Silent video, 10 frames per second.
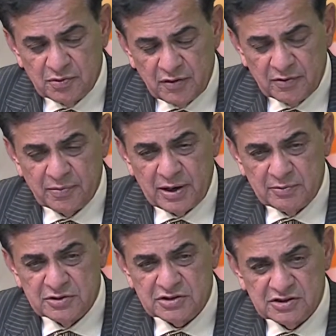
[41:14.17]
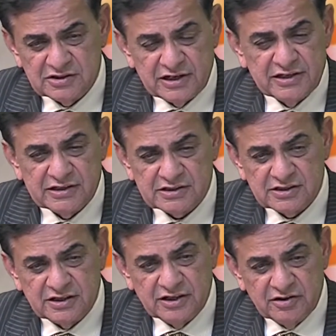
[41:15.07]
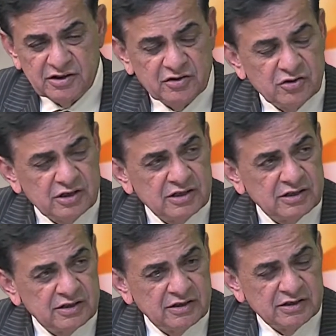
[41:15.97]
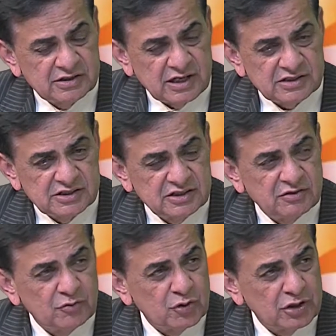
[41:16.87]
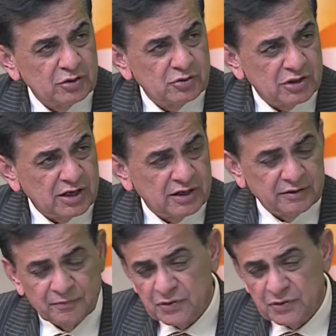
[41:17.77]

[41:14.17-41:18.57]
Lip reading: our Prime Minister, said yesterday during his casting the vote in Gujarat,